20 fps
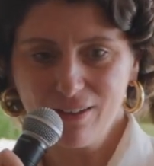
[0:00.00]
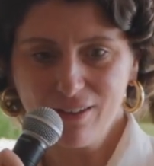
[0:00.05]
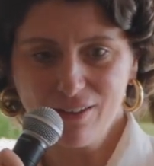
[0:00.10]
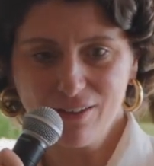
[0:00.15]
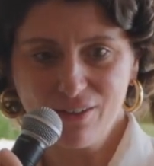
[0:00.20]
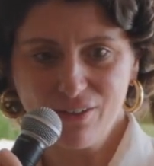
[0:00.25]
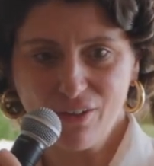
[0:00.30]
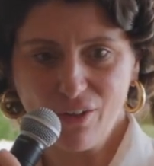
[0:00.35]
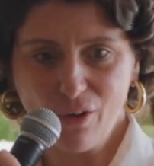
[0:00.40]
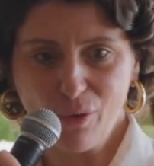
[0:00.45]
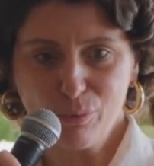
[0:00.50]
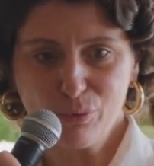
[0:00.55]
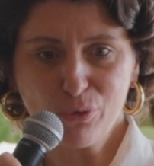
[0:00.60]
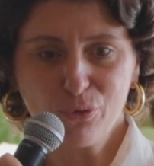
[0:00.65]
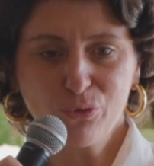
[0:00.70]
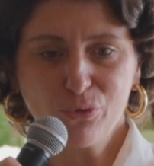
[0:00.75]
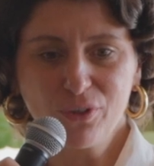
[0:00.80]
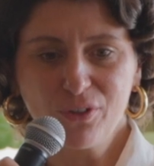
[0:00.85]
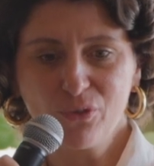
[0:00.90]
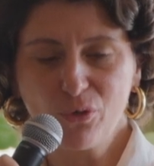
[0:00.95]
In the
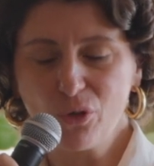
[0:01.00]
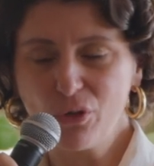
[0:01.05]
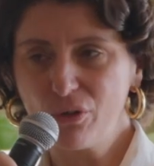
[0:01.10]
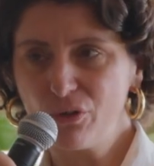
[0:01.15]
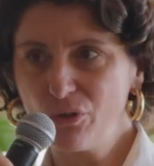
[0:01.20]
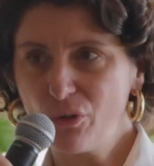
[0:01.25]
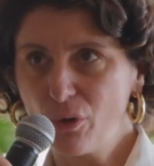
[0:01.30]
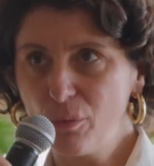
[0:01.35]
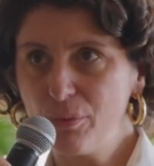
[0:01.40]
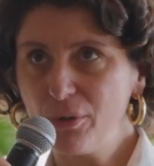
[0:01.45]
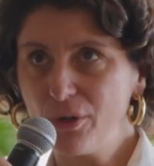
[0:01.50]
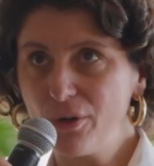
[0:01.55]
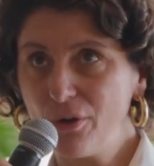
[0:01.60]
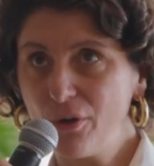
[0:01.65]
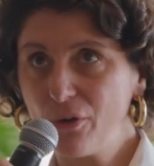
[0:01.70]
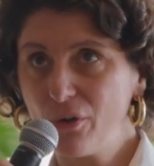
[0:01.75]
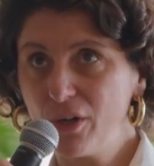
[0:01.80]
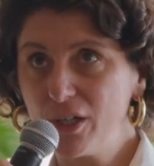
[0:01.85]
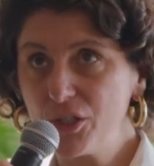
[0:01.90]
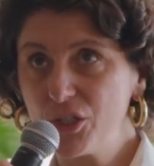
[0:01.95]
Proto-Indo-European
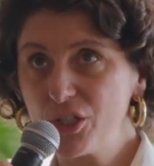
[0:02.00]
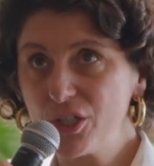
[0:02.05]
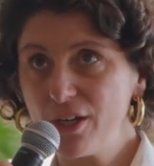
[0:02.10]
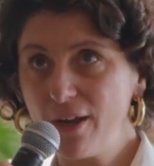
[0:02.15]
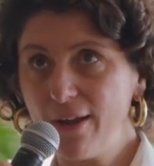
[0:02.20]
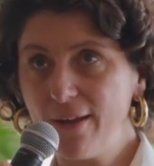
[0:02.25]
language.